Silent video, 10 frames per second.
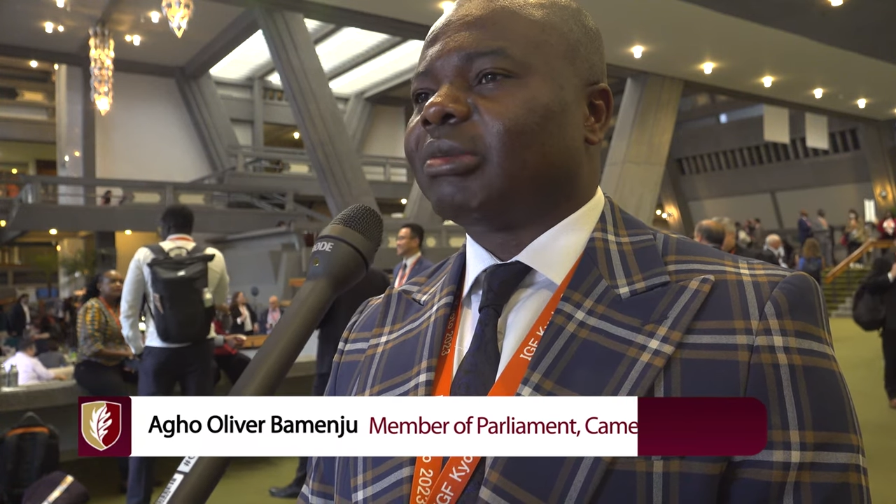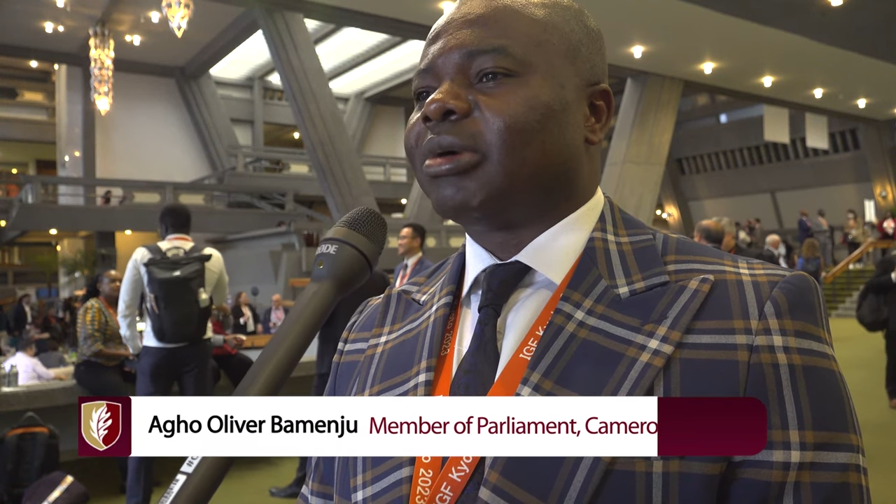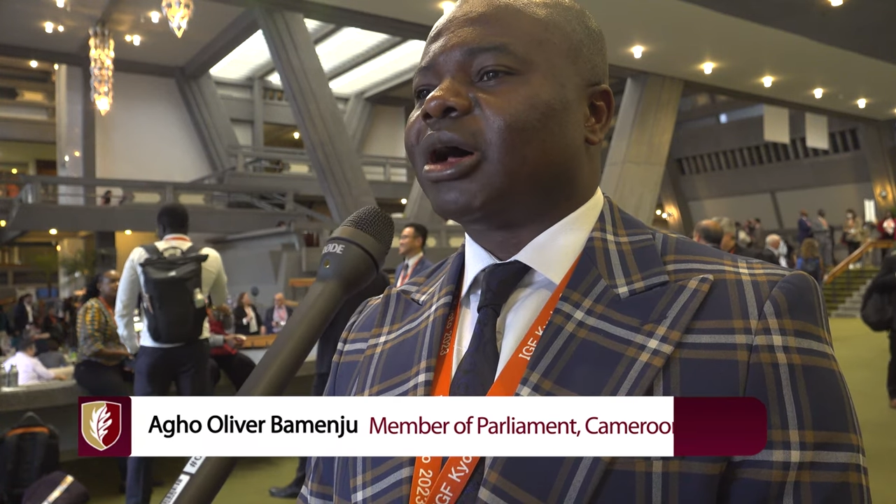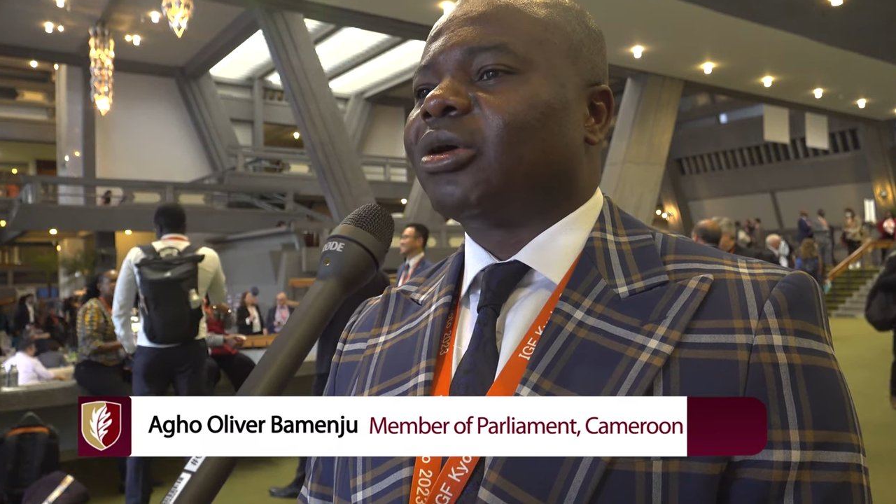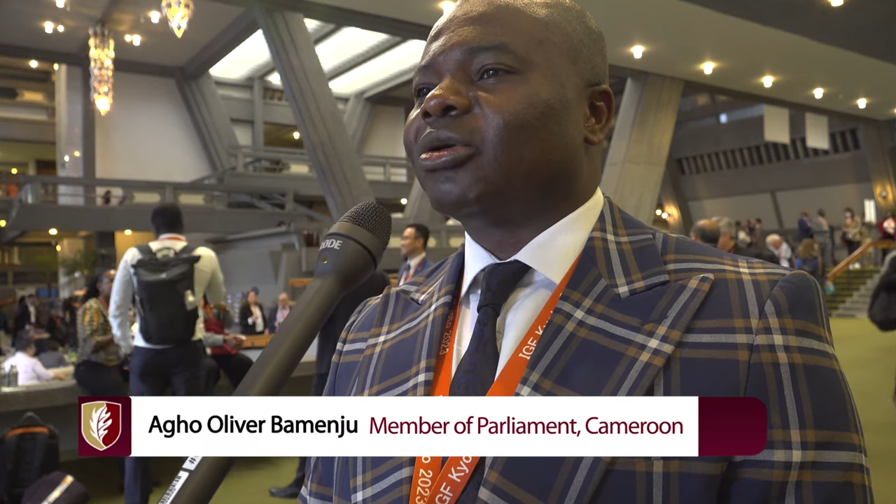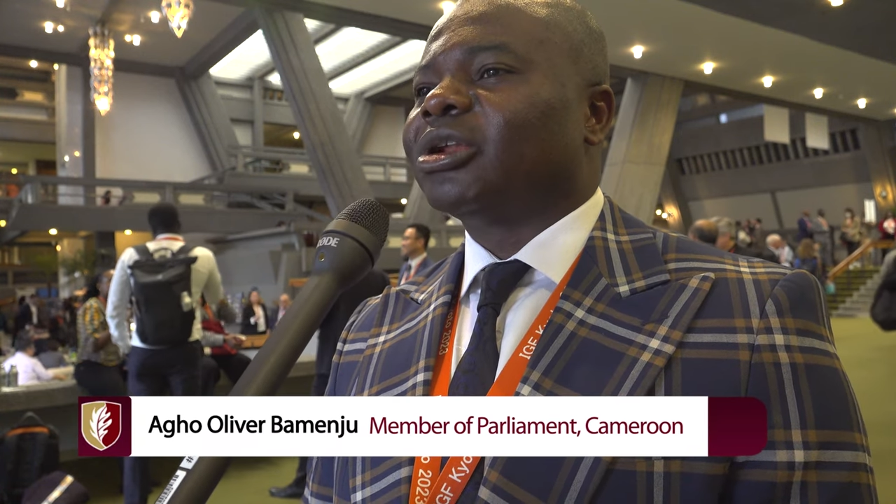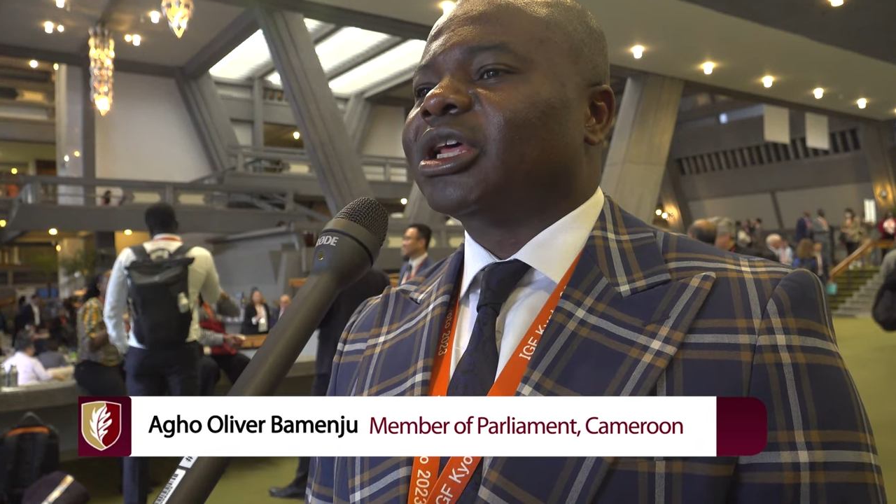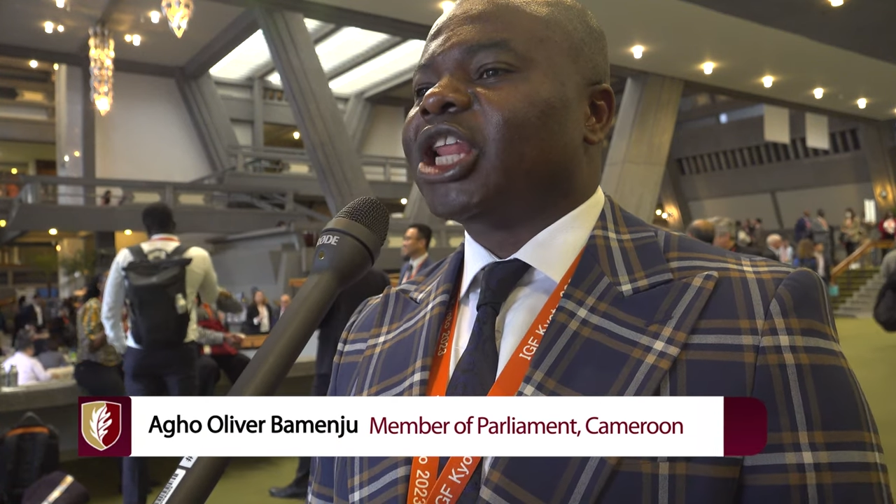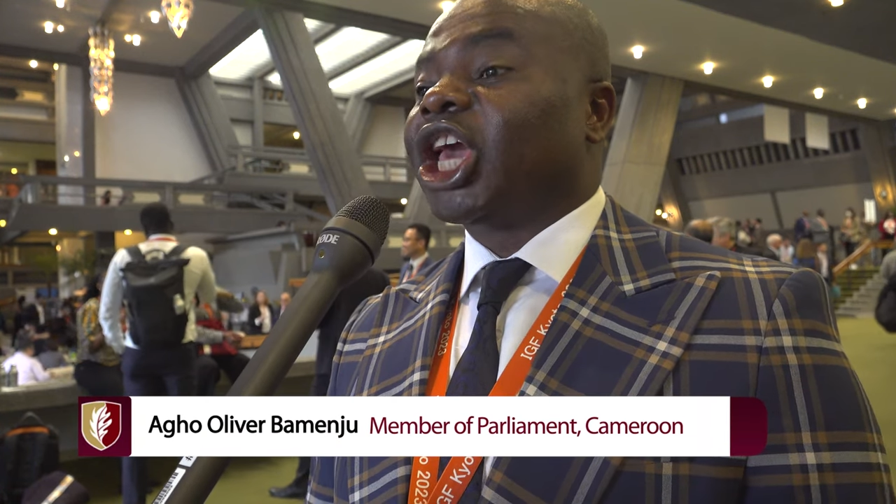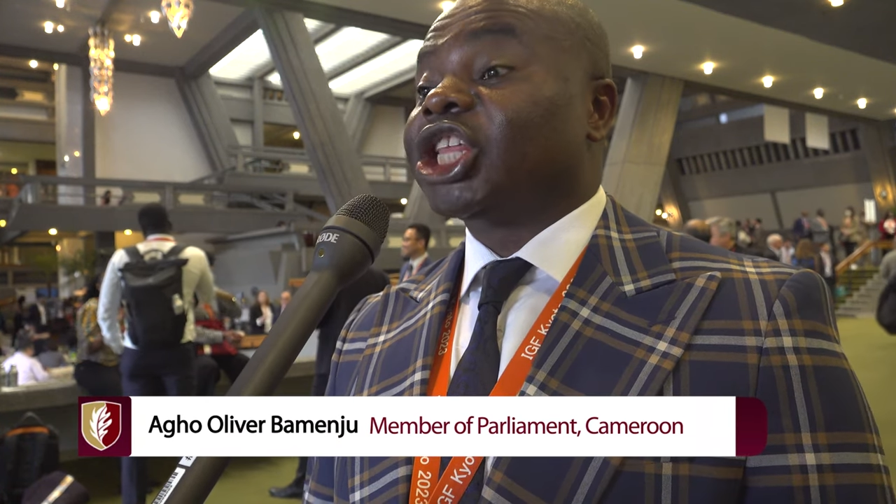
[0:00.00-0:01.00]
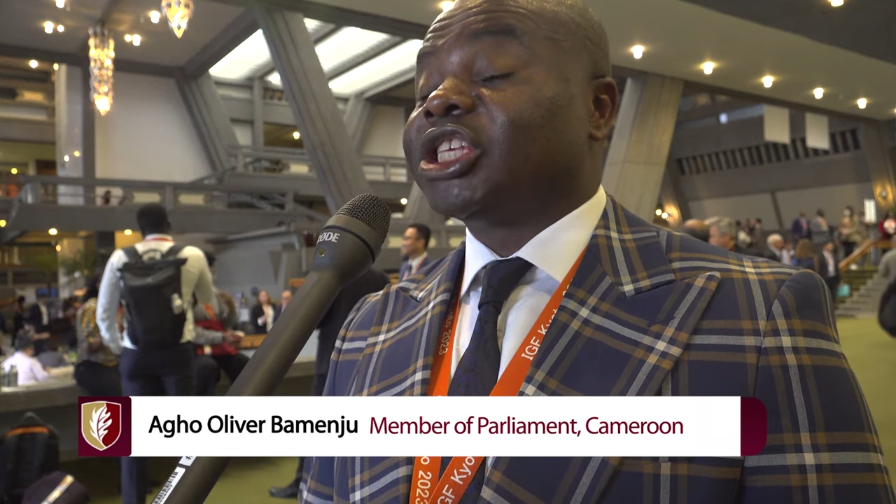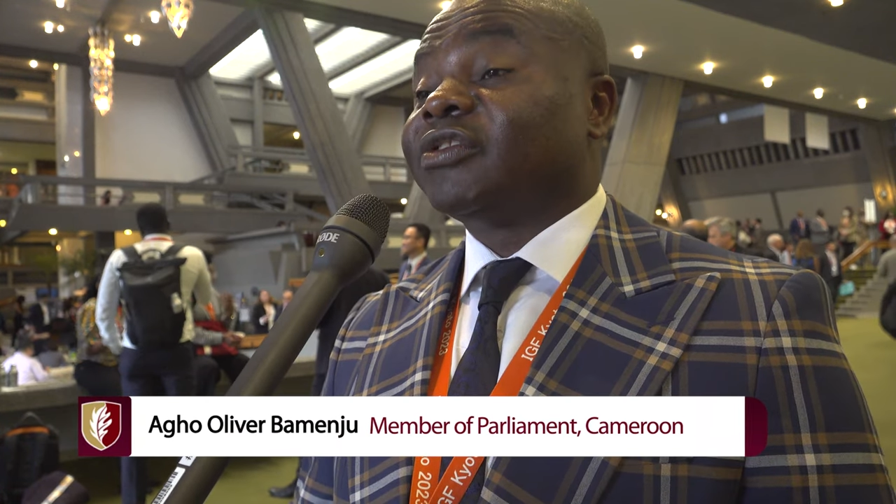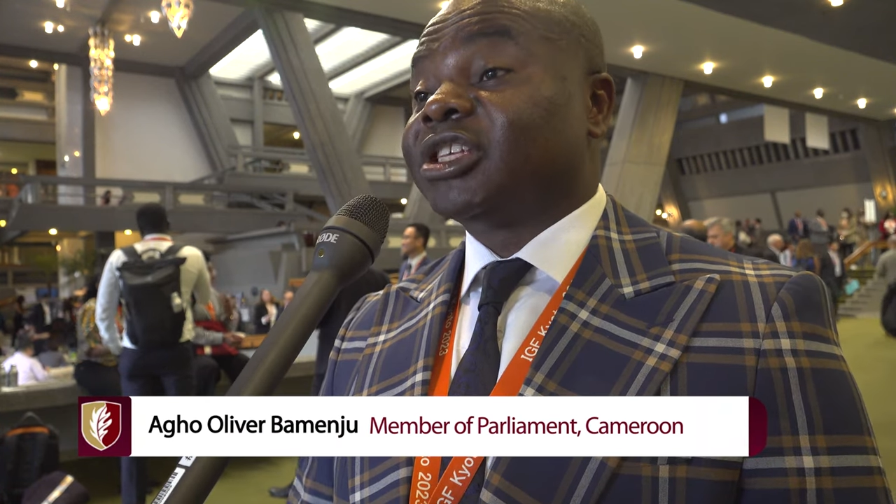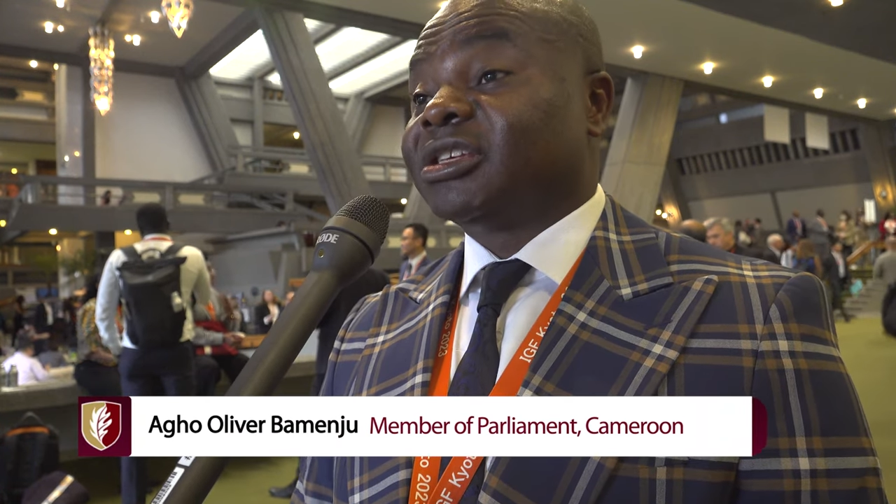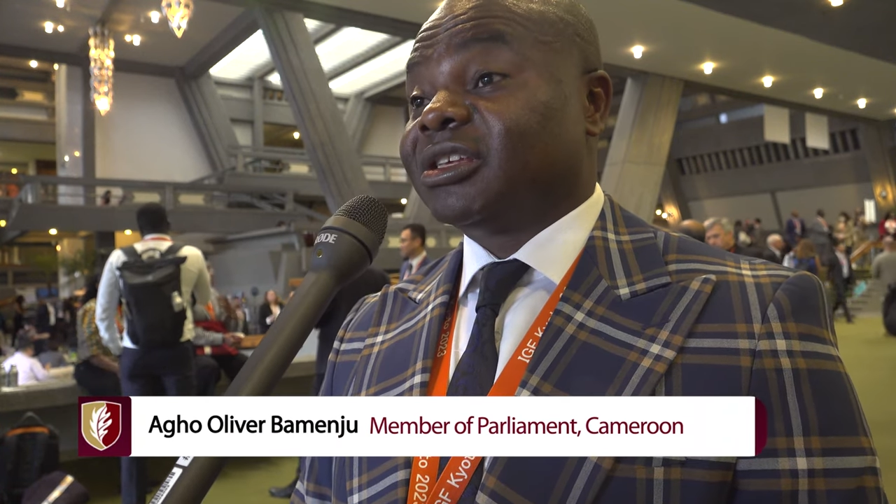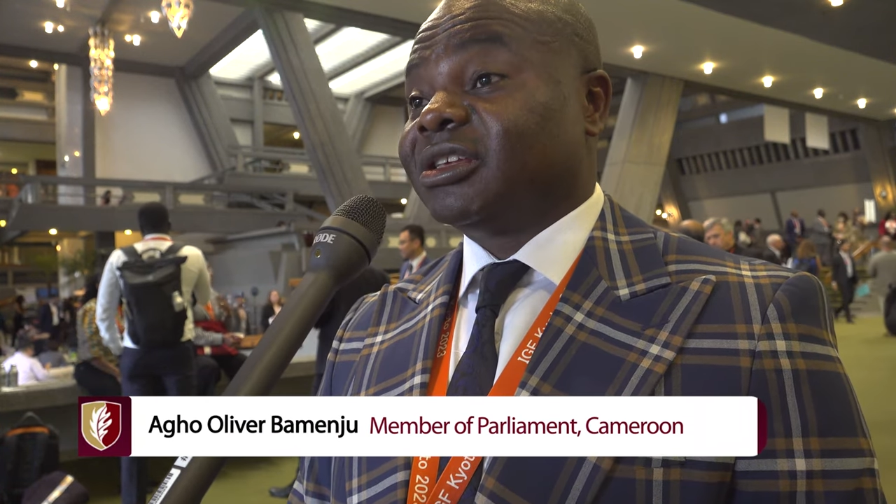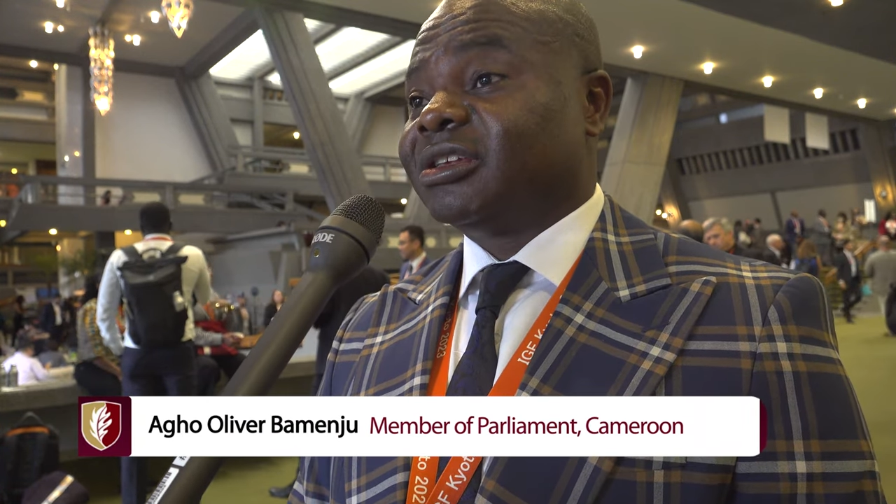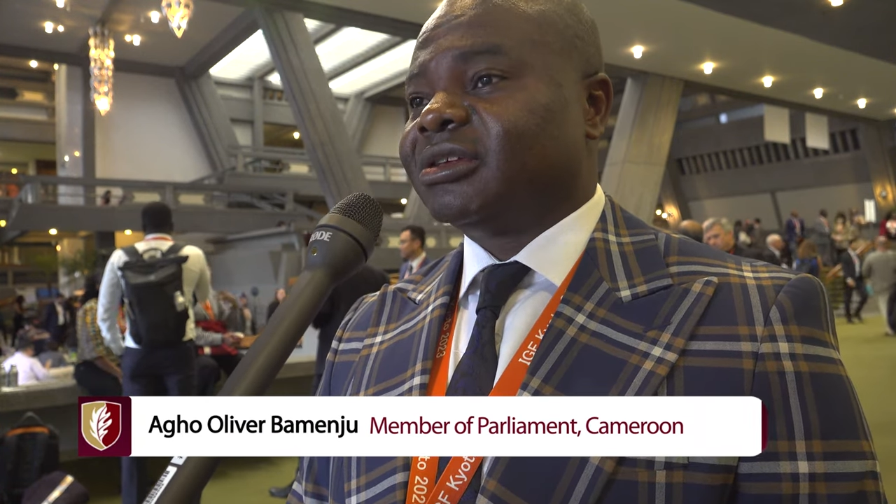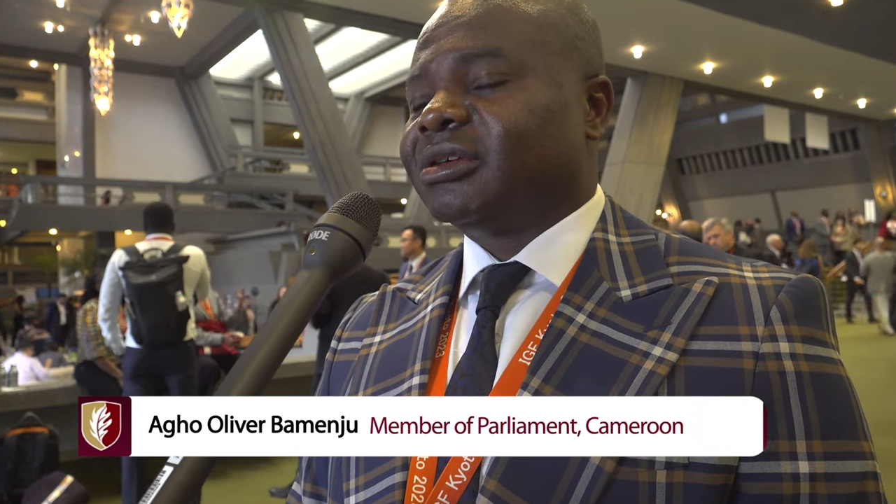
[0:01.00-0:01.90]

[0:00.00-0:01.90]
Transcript: about the negativity